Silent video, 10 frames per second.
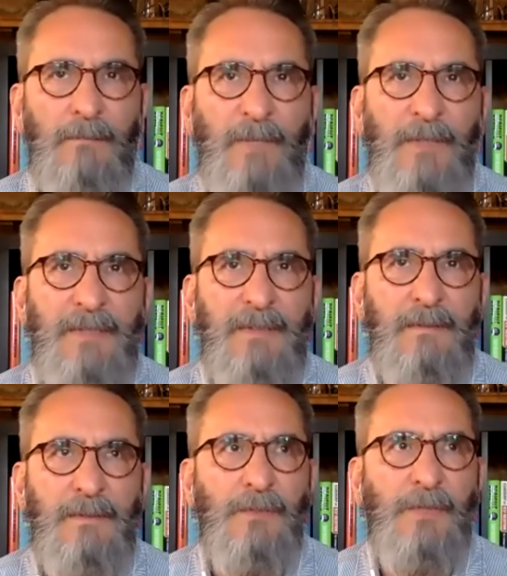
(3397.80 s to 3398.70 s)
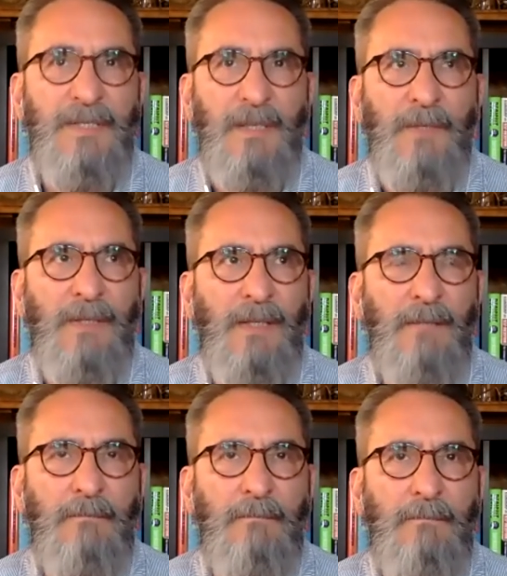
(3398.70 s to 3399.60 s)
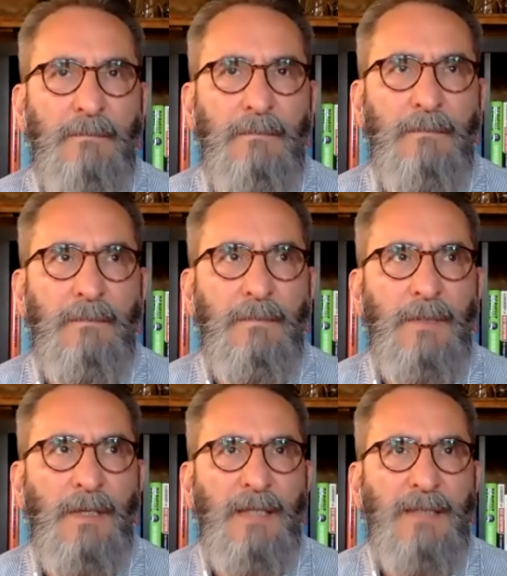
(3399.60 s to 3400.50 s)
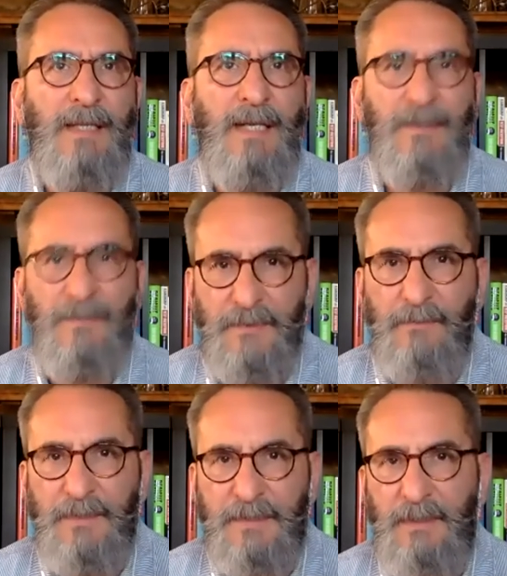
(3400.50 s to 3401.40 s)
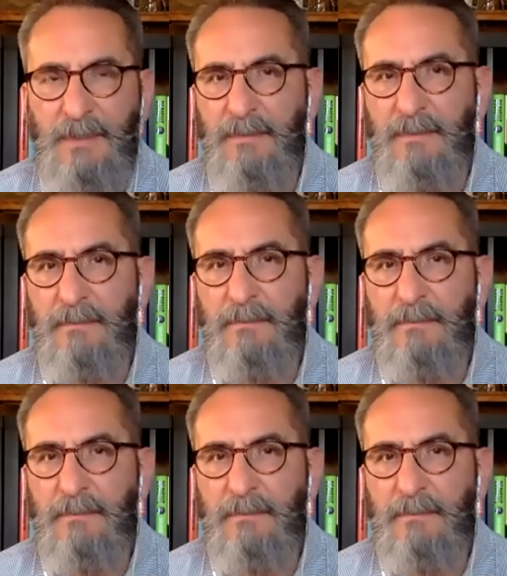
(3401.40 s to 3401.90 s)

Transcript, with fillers: Maybe doing something that as an act of service and